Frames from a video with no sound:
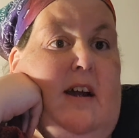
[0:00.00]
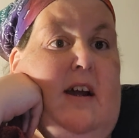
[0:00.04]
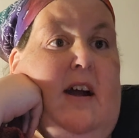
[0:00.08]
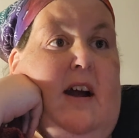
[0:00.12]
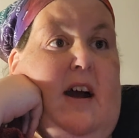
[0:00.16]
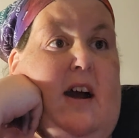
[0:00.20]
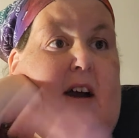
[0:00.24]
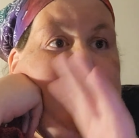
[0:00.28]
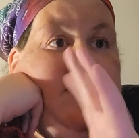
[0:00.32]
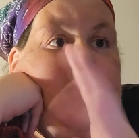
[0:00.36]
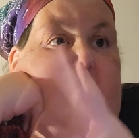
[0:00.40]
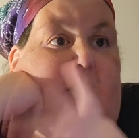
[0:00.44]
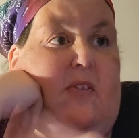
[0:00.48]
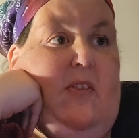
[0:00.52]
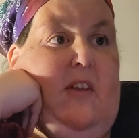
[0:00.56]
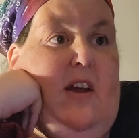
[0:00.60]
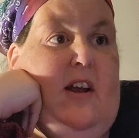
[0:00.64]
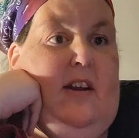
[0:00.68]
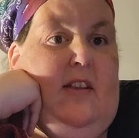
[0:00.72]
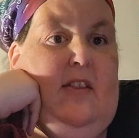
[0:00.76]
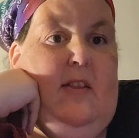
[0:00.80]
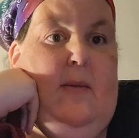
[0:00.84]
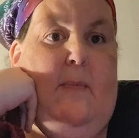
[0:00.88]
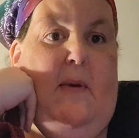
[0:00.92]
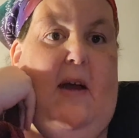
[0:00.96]
I've done that in
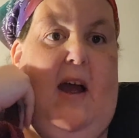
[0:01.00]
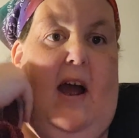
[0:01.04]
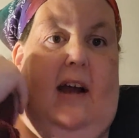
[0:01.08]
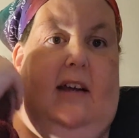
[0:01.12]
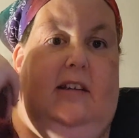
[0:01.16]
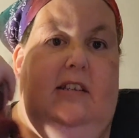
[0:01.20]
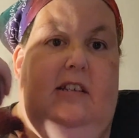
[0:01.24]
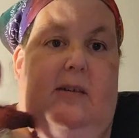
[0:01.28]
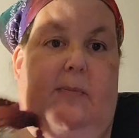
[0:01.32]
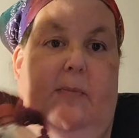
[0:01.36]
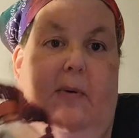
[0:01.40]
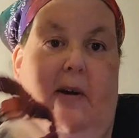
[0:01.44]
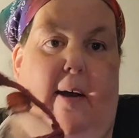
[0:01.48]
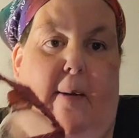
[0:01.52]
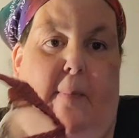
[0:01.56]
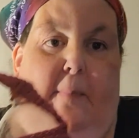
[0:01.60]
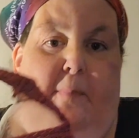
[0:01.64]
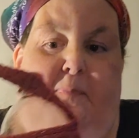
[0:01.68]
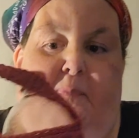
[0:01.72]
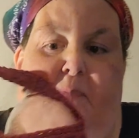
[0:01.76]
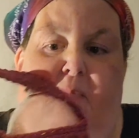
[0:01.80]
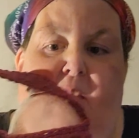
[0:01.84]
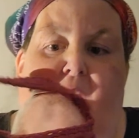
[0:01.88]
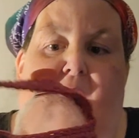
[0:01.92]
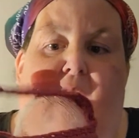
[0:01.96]
the past, but
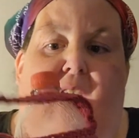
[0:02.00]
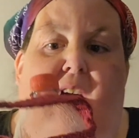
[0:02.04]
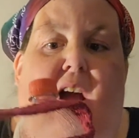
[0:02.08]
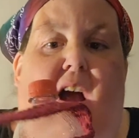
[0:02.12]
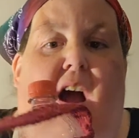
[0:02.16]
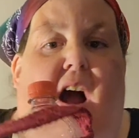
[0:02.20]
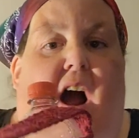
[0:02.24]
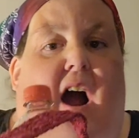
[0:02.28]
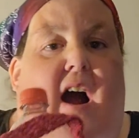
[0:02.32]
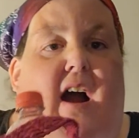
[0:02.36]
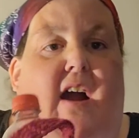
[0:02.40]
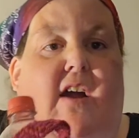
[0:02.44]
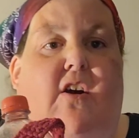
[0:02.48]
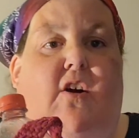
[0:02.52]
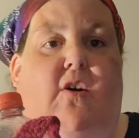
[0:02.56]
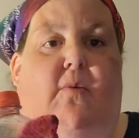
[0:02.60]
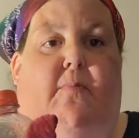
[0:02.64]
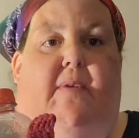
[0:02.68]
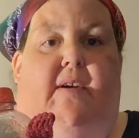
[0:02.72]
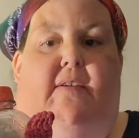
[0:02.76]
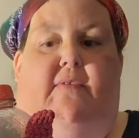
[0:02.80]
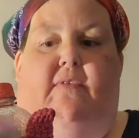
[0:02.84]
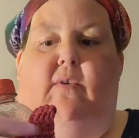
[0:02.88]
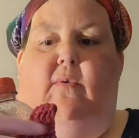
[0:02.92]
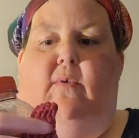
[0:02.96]
I hope
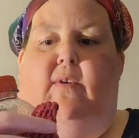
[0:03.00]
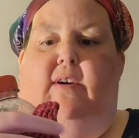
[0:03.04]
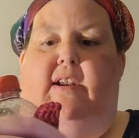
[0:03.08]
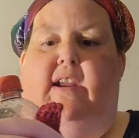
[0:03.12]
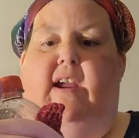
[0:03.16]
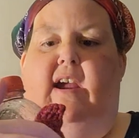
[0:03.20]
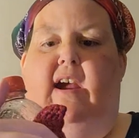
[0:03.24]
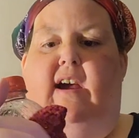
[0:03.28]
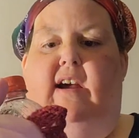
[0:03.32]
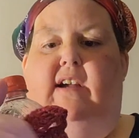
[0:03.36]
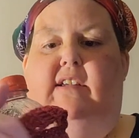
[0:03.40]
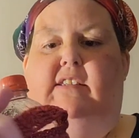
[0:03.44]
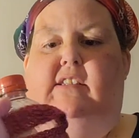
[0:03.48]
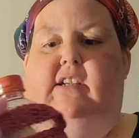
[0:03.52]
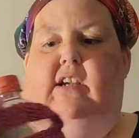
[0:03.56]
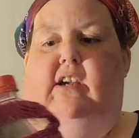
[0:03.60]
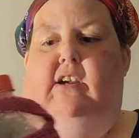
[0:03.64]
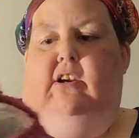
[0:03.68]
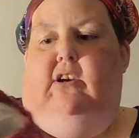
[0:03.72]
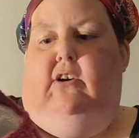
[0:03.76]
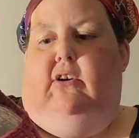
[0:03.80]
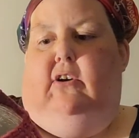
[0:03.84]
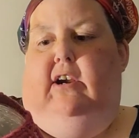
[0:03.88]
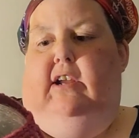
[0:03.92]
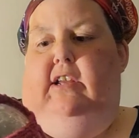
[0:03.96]
everyone has a
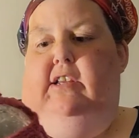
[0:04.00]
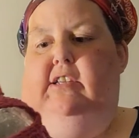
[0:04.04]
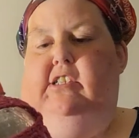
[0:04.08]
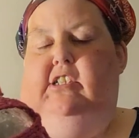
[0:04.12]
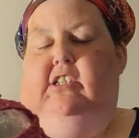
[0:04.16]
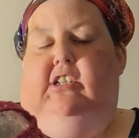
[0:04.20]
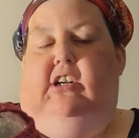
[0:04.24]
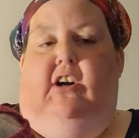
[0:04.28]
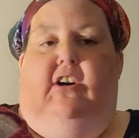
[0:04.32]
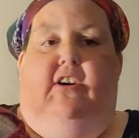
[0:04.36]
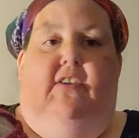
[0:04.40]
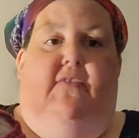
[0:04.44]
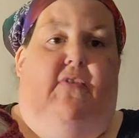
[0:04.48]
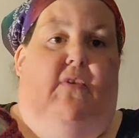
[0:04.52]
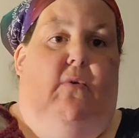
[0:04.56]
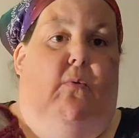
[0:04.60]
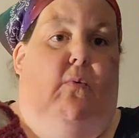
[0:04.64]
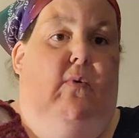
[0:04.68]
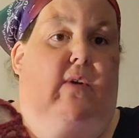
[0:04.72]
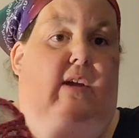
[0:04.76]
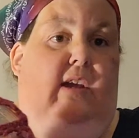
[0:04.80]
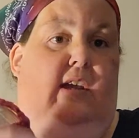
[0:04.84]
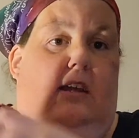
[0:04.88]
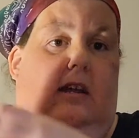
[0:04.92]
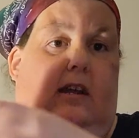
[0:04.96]
great start of the
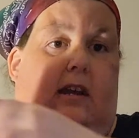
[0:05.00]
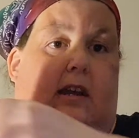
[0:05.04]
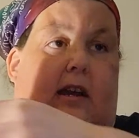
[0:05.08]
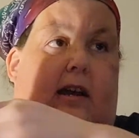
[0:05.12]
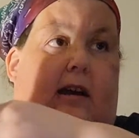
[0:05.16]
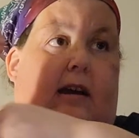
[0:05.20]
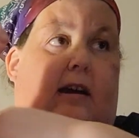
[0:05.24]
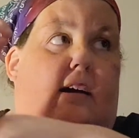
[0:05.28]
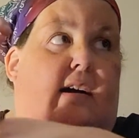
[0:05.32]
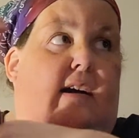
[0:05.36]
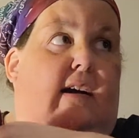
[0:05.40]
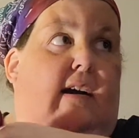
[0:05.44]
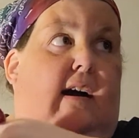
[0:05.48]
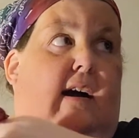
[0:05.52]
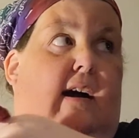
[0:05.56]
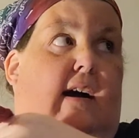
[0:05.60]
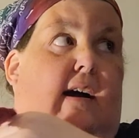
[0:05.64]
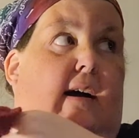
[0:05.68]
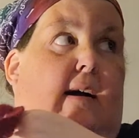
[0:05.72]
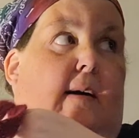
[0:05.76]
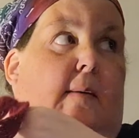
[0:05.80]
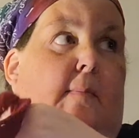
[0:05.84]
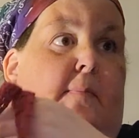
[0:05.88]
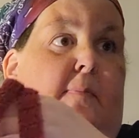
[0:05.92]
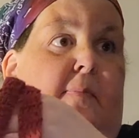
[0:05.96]
week
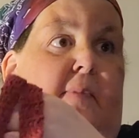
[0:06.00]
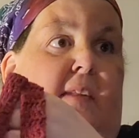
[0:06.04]
um,